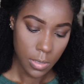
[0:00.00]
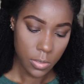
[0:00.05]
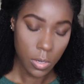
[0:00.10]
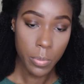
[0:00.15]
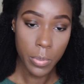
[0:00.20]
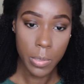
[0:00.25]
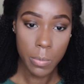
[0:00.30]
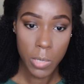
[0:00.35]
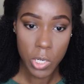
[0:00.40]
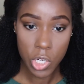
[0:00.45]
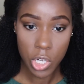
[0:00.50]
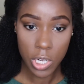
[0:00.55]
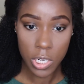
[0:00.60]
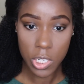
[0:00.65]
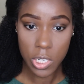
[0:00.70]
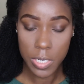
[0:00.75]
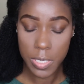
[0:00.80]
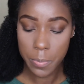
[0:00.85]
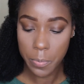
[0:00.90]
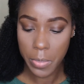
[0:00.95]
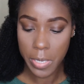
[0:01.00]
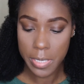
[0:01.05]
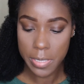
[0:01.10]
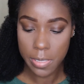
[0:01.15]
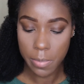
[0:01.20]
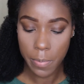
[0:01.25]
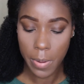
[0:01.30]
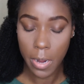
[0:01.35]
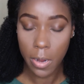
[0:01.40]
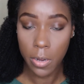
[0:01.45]
I'm pretty much gonna just place
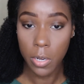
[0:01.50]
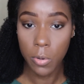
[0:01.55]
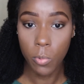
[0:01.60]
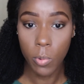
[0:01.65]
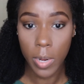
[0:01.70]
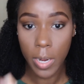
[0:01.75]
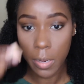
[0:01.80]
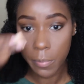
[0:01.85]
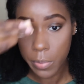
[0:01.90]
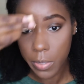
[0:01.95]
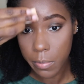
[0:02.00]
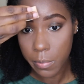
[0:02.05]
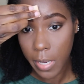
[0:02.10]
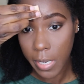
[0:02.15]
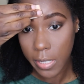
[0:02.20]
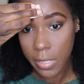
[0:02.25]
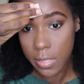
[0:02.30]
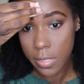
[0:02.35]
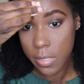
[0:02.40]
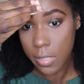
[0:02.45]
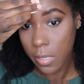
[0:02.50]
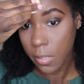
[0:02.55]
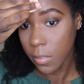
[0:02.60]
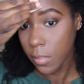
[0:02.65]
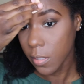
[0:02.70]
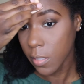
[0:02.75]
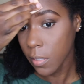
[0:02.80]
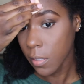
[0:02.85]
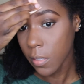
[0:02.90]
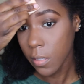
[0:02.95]
the powder where I put my
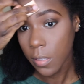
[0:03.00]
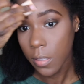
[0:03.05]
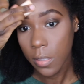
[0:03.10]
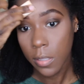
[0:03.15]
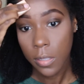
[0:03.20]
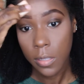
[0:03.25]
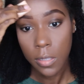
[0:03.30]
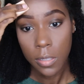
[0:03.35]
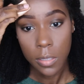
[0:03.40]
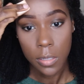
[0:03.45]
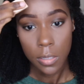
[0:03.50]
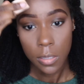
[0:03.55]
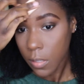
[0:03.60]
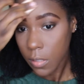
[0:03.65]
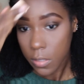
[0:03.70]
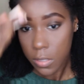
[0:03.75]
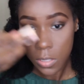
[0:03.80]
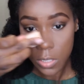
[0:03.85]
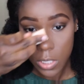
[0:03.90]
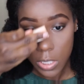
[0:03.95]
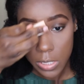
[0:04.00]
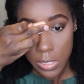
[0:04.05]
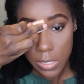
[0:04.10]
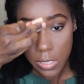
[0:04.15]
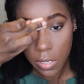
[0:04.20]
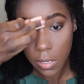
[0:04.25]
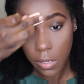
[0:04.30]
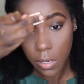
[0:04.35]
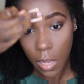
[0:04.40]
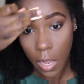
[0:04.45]
concealer, just
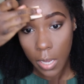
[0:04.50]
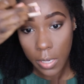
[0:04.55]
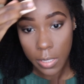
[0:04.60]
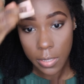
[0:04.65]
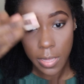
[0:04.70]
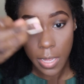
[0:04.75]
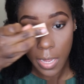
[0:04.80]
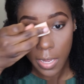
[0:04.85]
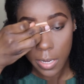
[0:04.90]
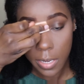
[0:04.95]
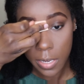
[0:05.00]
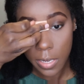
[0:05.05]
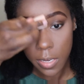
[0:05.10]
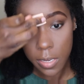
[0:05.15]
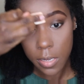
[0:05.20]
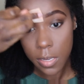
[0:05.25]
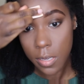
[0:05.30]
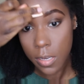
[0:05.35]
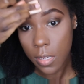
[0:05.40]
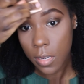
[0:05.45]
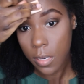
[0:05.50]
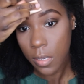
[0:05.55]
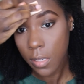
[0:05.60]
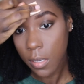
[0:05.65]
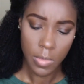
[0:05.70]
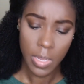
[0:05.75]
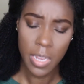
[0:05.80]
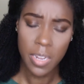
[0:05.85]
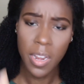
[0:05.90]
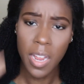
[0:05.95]
to lock that in.
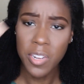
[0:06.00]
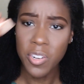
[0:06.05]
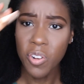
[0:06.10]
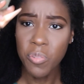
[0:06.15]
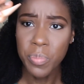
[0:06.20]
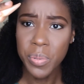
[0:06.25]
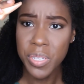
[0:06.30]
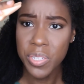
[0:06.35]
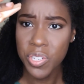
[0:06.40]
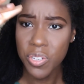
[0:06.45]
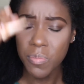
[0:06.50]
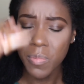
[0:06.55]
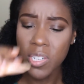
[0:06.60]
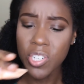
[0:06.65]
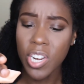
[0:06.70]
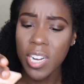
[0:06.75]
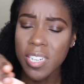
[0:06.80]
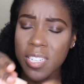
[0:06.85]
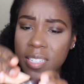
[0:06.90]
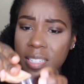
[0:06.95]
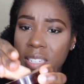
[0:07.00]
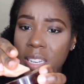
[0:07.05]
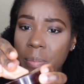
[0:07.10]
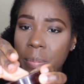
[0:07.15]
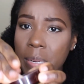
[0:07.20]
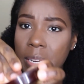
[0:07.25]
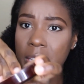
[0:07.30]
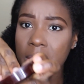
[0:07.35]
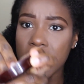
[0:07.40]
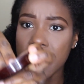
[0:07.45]
And I don't put too much, I just
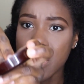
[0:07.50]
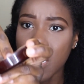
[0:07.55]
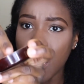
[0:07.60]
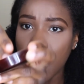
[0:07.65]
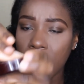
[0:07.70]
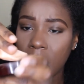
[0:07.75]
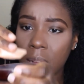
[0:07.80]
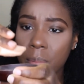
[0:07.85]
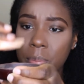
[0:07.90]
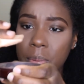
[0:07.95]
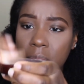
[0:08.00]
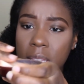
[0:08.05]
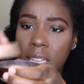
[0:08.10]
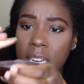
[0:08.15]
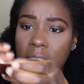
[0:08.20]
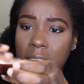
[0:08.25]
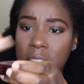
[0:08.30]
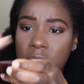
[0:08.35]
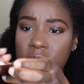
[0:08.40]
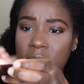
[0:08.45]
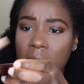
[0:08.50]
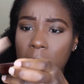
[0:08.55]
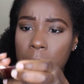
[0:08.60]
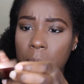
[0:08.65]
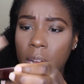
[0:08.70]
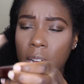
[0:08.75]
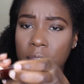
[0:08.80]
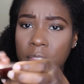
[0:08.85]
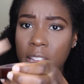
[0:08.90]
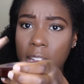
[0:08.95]
dip it in the top and then I tap
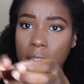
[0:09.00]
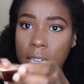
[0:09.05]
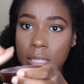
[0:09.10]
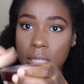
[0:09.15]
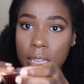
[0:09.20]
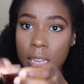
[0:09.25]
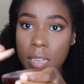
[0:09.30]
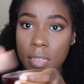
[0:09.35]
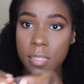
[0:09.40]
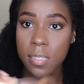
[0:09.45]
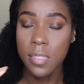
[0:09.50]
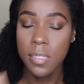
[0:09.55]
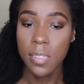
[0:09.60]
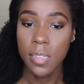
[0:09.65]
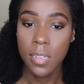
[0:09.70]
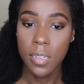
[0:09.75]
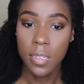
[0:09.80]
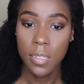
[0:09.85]
off the excess.